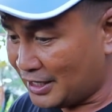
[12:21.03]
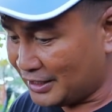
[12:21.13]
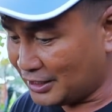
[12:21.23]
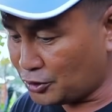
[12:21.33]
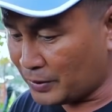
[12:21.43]

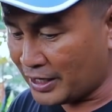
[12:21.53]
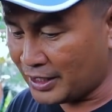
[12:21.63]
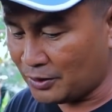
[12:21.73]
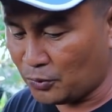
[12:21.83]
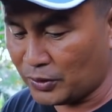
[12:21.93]
That's
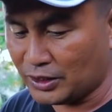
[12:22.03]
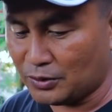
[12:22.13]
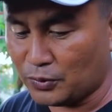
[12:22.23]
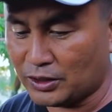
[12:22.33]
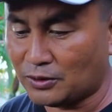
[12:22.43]
why
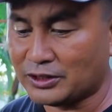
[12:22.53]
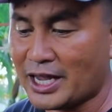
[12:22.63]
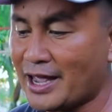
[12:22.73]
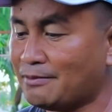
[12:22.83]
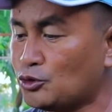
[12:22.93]
we don't
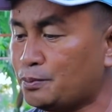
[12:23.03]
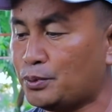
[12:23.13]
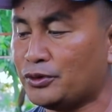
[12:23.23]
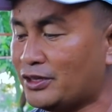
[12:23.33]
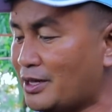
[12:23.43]
have to
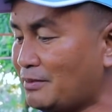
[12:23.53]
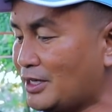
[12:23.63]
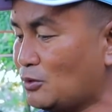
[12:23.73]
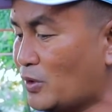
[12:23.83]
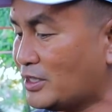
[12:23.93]
put them
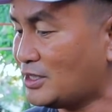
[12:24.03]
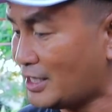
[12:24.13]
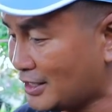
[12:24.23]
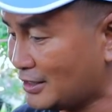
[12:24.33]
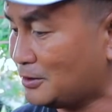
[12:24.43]
in one
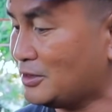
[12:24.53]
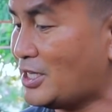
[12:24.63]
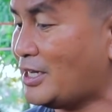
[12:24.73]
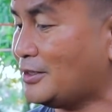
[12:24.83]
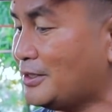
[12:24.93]
single
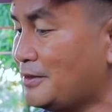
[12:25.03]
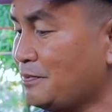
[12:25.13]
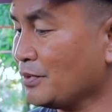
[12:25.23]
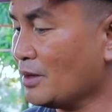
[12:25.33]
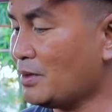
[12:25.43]
container,
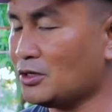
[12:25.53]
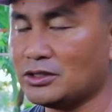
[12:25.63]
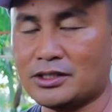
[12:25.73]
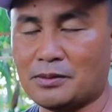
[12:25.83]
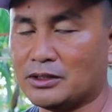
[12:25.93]

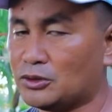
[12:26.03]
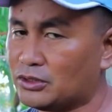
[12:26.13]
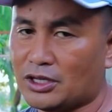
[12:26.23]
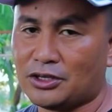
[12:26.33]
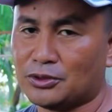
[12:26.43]
because they will
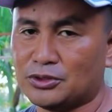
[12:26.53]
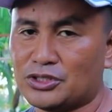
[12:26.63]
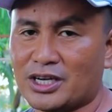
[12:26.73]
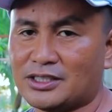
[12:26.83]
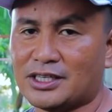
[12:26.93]
continue on
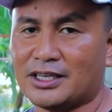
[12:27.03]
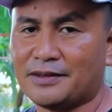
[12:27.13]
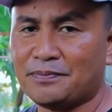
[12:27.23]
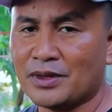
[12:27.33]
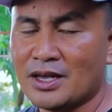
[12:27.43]

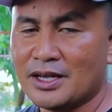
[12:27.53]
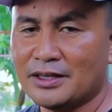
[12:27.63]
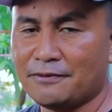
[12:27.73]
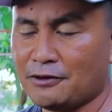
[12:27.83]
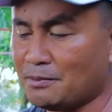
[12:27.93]
chasing
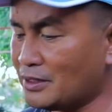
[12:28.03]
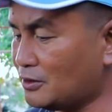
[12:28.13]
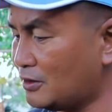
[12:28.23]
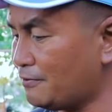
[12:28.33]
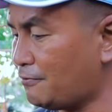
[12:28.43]
the female
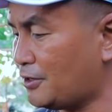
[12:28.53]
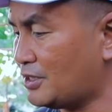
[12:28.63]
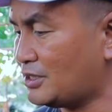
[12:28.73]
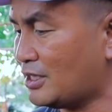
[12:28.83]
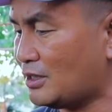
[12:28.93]

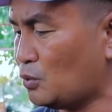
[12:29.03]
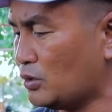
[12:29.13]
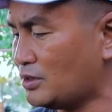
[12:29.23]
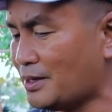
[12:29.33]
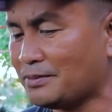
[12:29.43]
goldfish, that
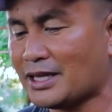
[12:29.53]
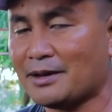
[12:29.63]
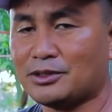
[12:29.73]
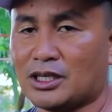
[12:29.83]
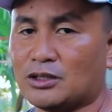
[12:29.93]

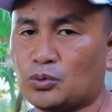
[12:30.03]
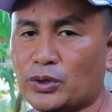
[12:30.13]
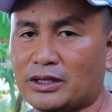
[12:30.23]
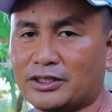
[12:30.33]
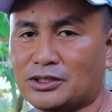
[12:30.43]
sometimes it
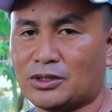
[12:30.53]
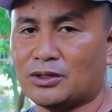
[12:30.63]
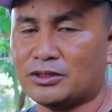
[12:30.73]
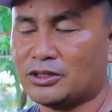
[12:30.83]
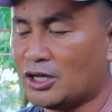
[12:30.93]
will
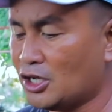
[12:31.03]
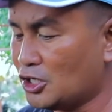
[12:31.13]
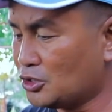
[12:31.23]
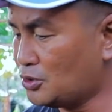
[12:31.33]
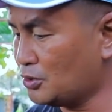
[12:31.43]
result
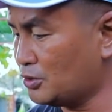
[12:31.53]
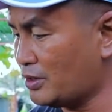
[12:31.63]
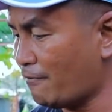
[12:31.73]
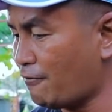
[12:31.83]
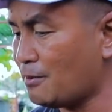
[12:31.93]
to
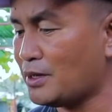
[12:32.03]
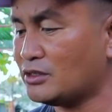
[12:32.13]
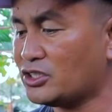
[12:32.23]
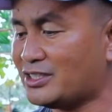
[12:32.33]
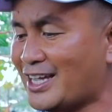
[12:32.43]
the
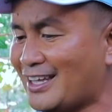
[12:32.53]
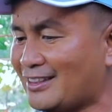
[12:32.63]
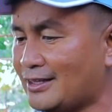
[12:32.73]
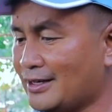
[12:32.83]
female's death.